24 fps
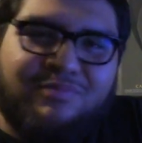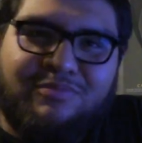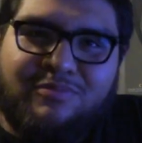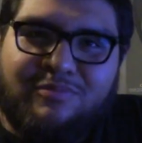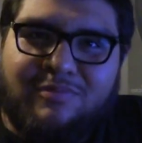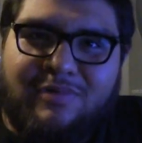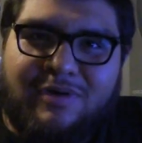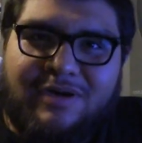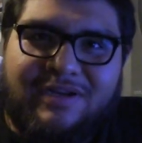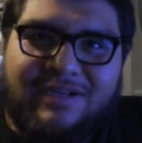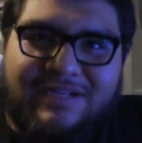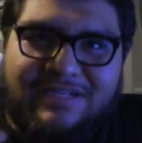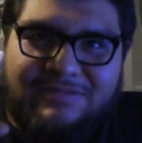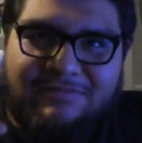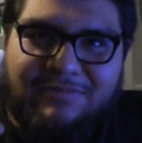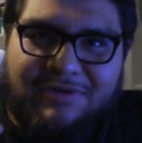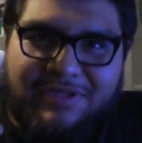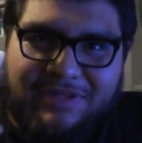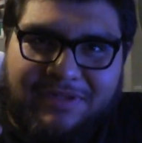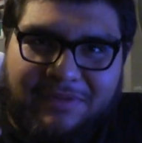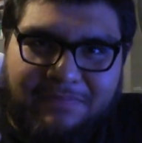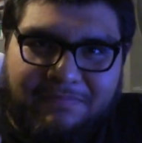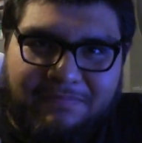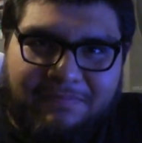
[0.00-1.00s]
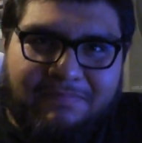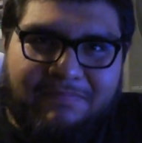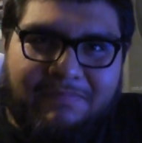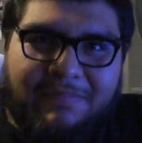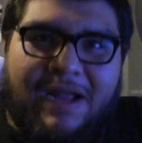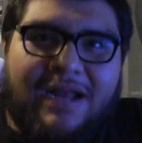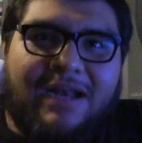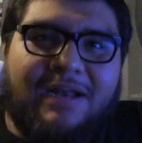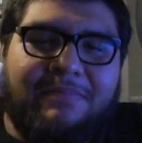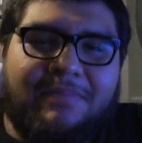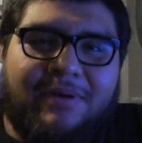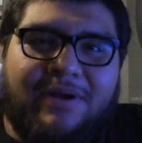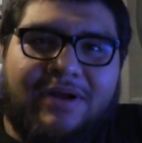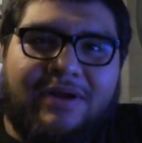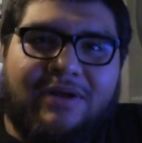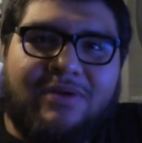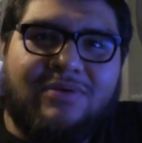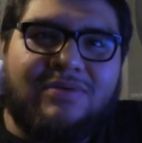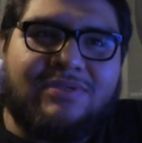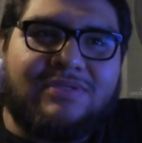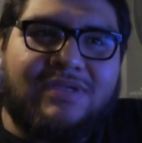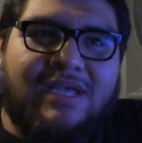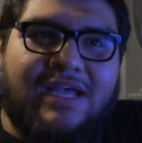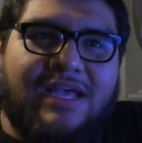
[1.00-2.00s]
where the pilot bearing
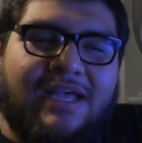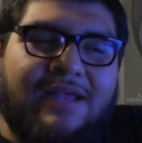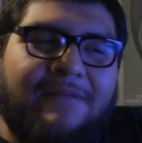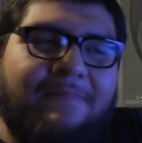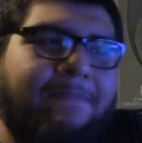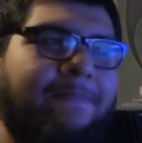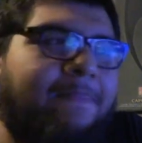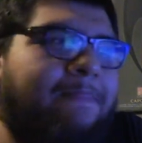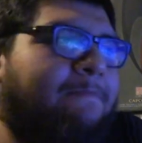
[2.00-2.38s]
goes at.